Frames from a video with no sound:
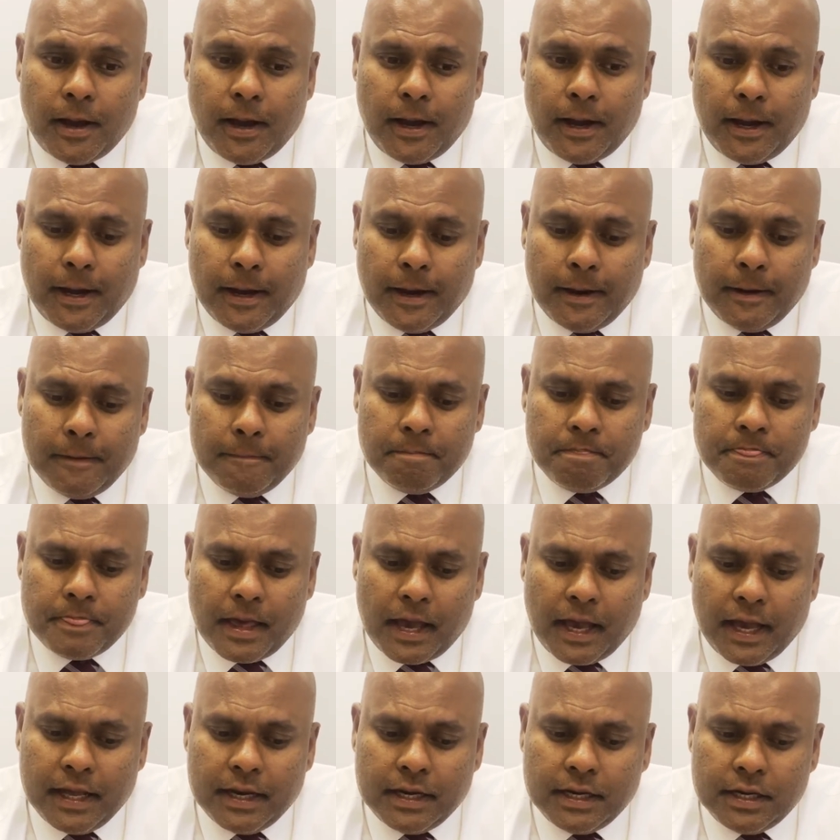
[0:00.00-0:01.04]

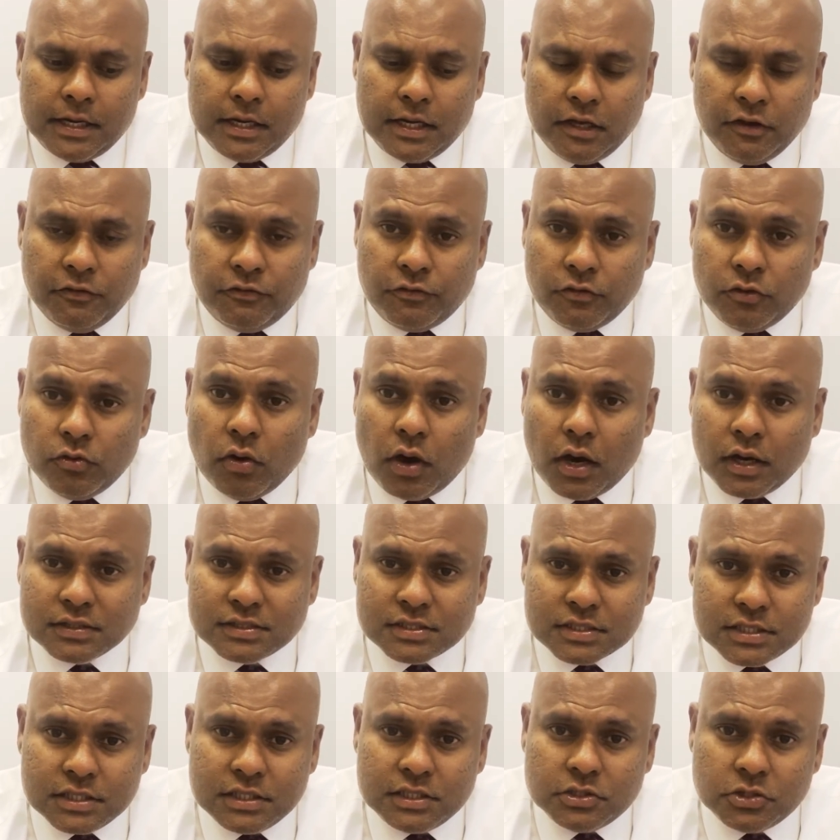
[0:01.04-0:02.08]
And if you are
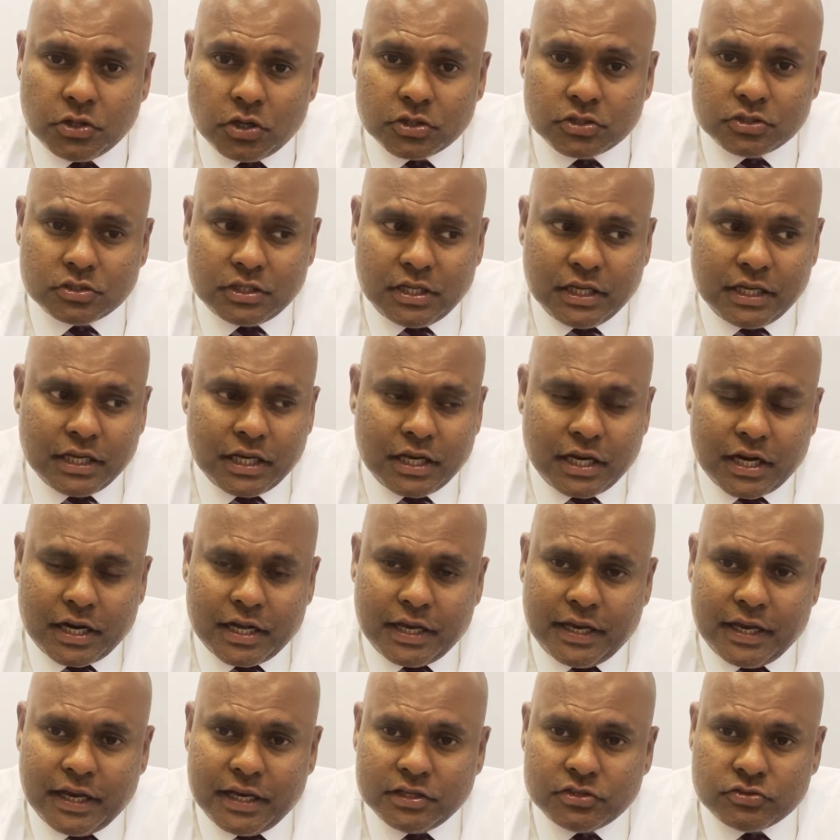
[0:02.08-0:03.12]
still not thinking an
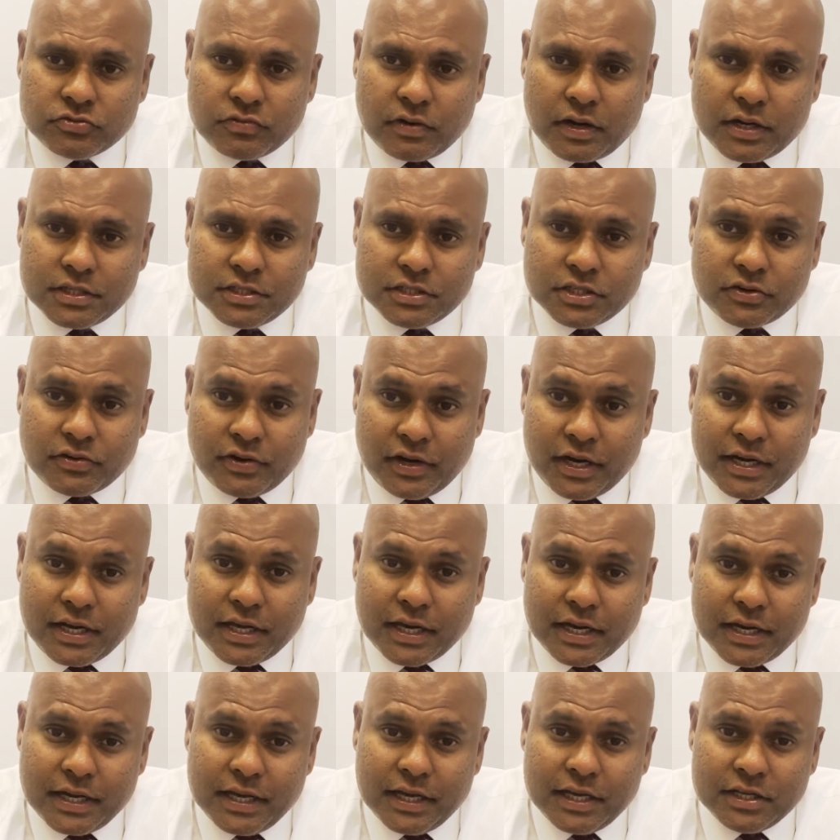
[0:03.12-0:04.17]
AI strategy, creating
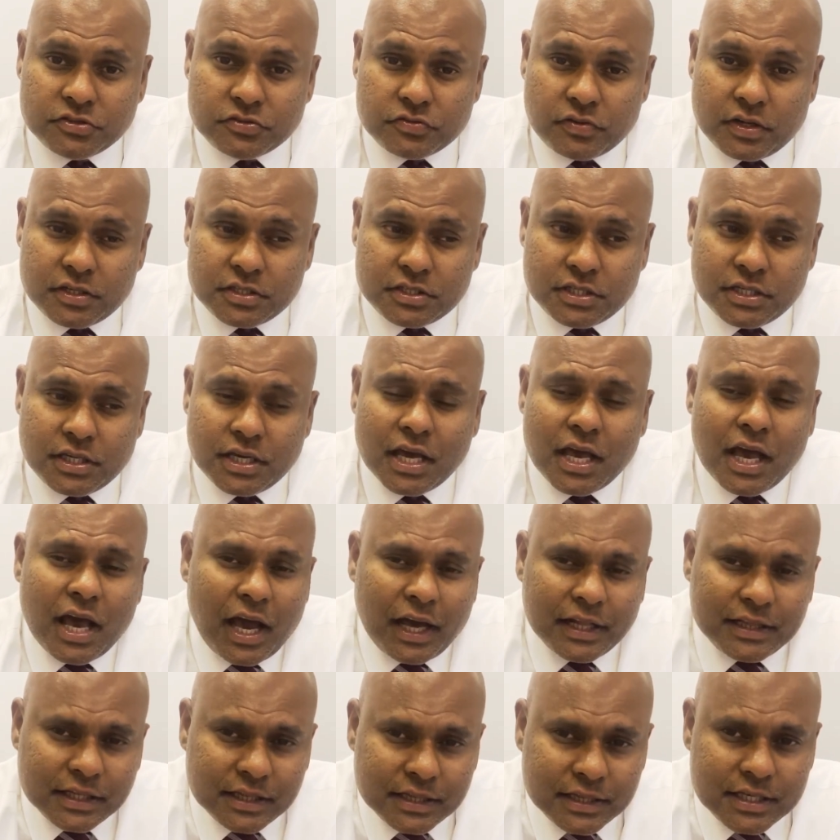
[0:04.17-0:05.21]
an AI strategy,
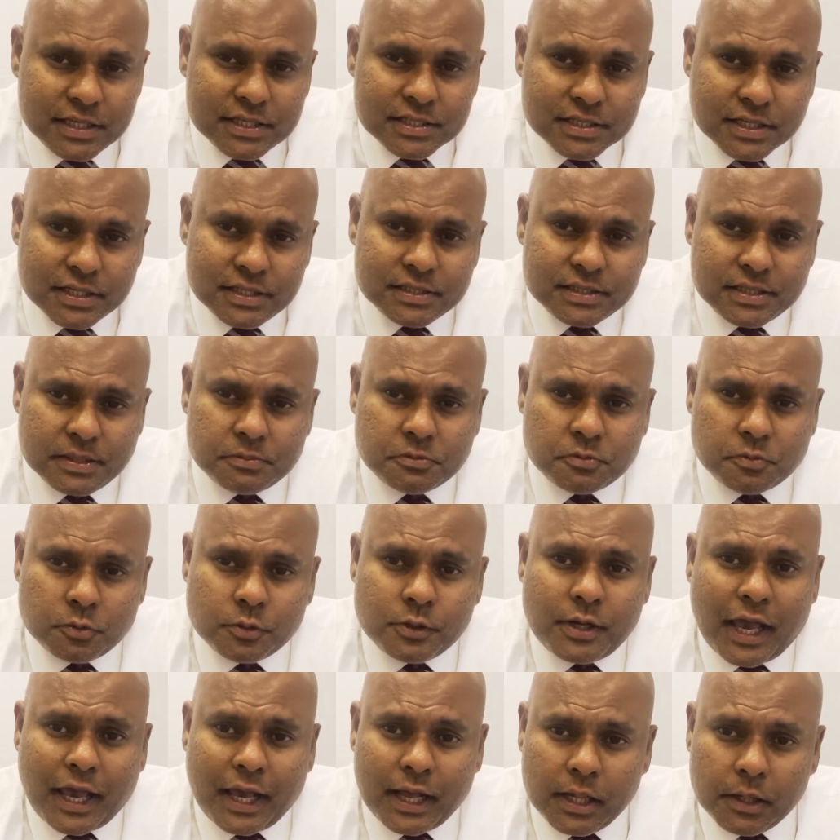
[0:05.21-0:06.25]
I think these concepts
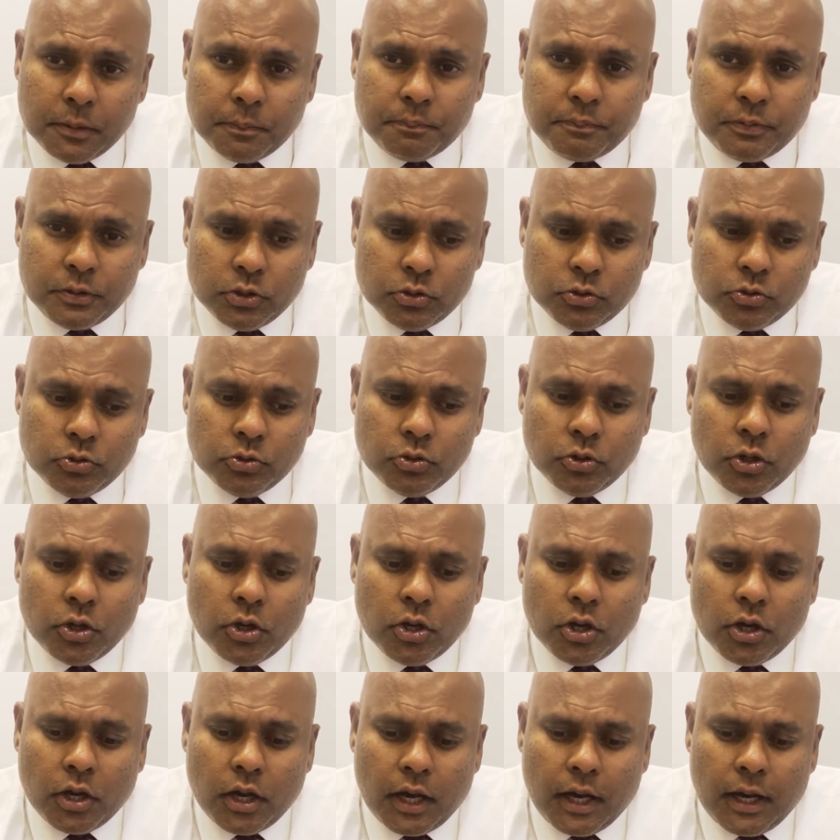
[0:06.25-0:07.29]
would help you.
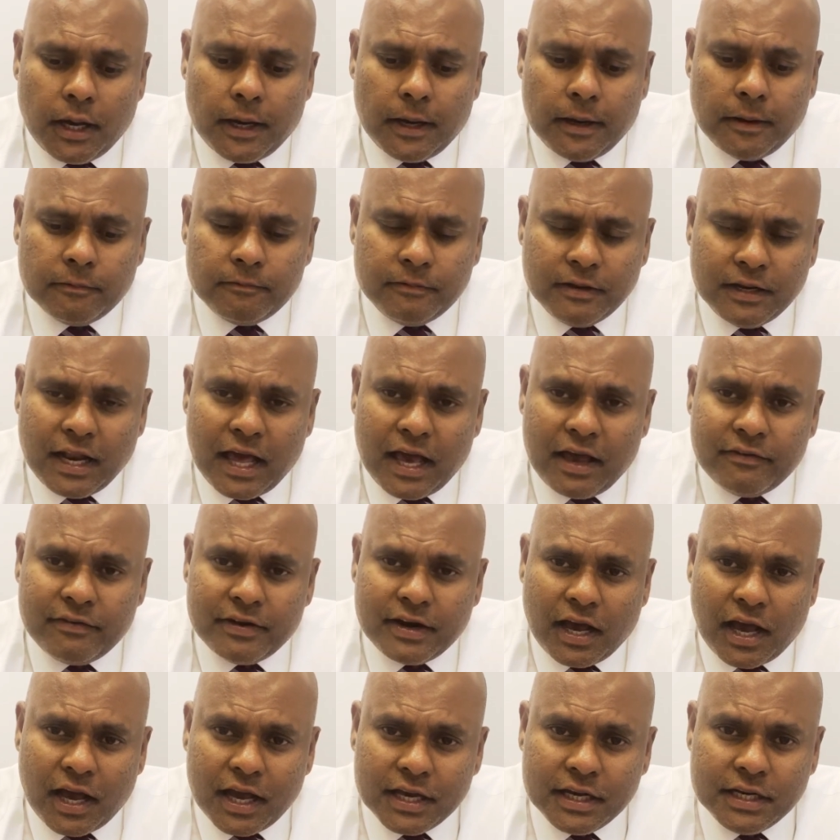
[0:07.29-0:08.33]
Will have
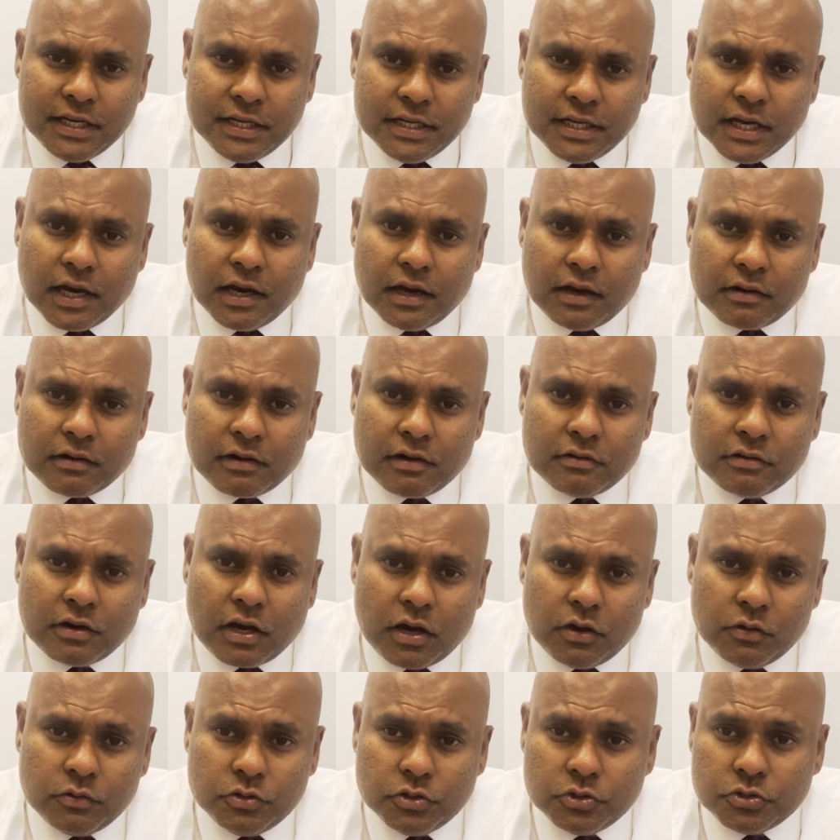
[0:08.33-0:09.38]
an idea around
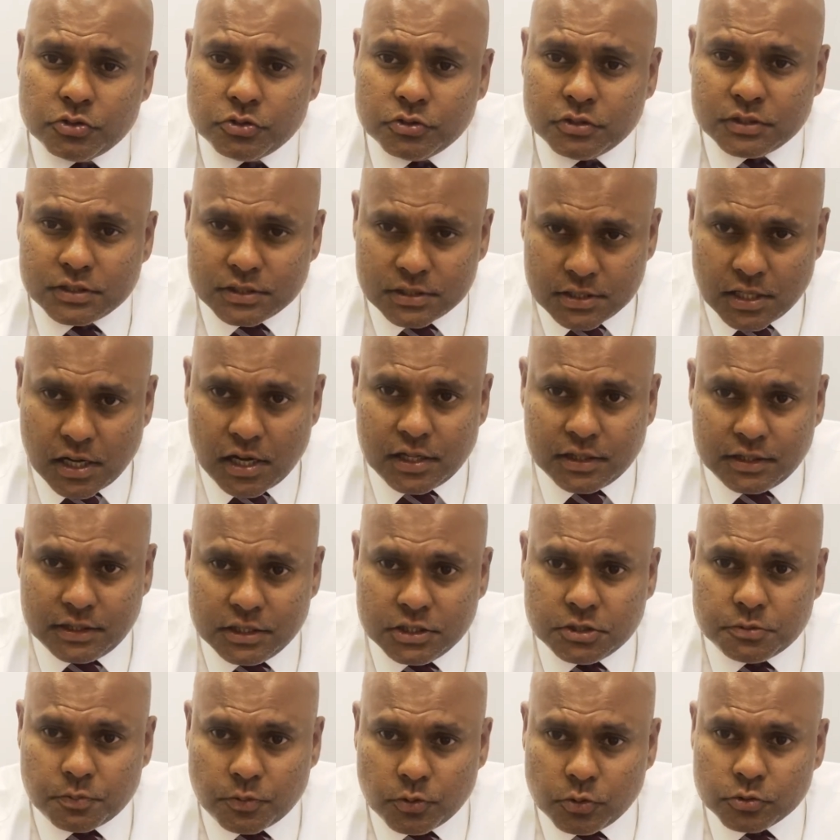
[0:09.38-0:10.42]
how you should start
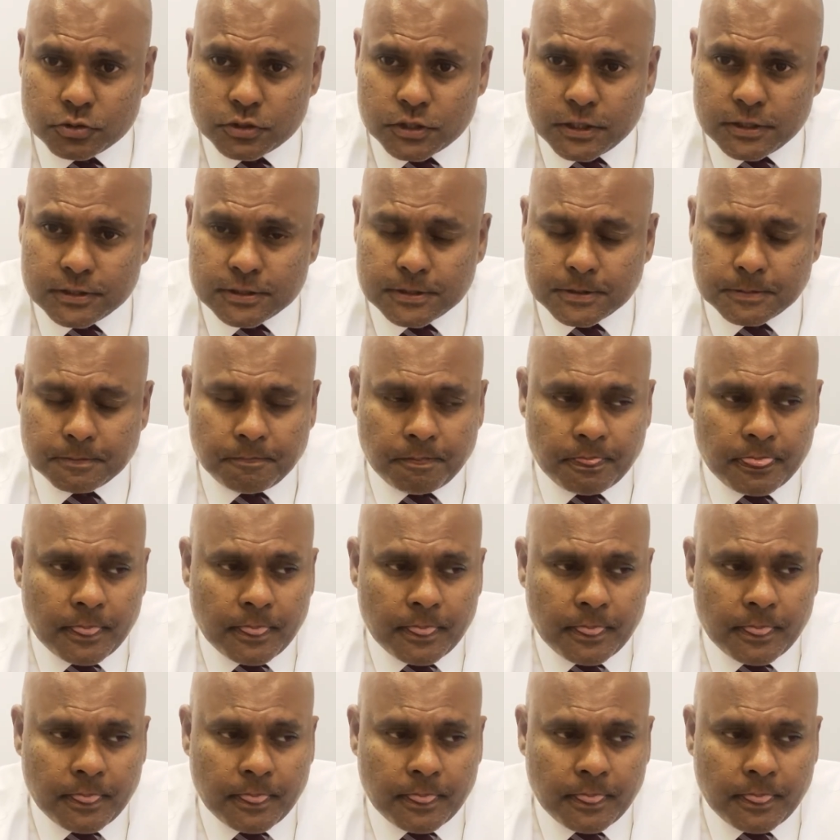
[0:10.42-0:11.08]
this process.